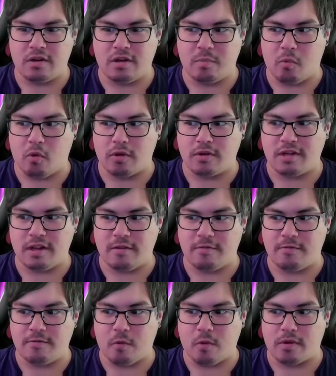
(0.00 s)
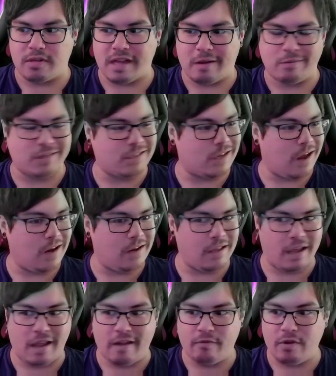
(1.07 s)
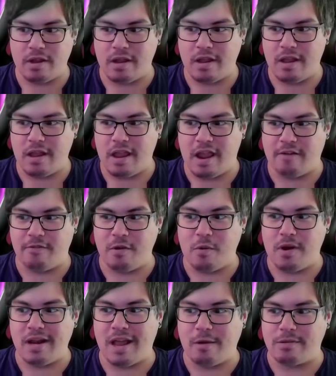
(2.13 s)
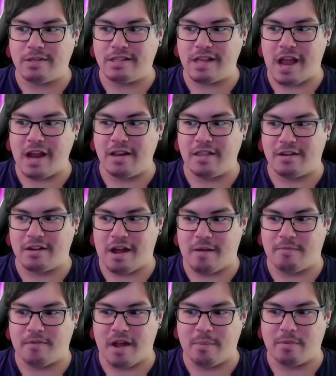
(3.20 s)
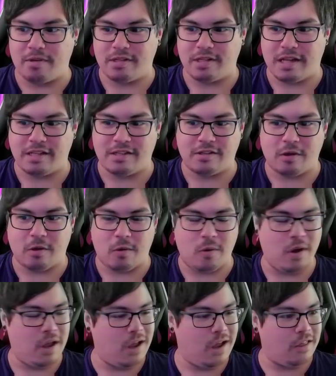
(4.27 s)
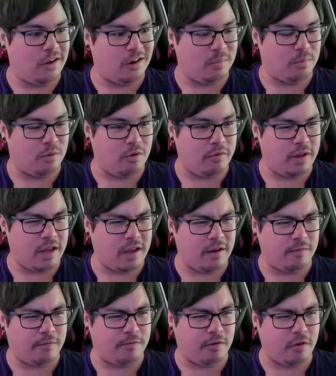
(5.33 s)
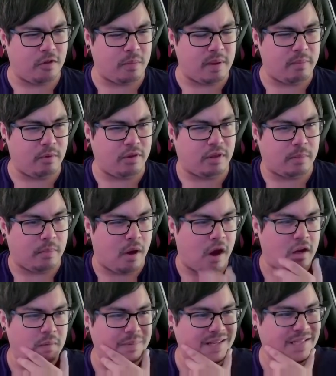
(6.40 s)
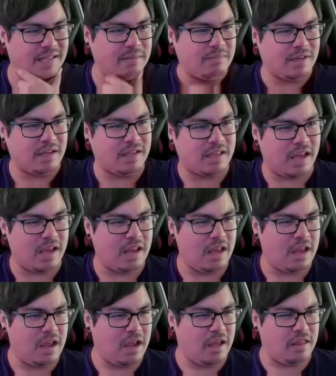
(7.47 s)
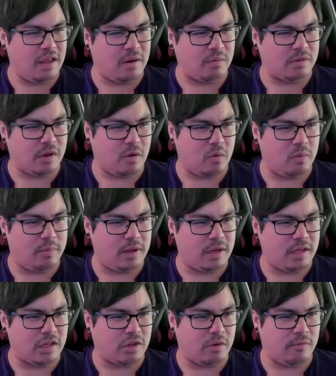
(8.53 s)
more T fours. Outside of every... Everyone outside of the top five percent, so they're improving it for the people at the bottom, it seems like that. The end result will be additional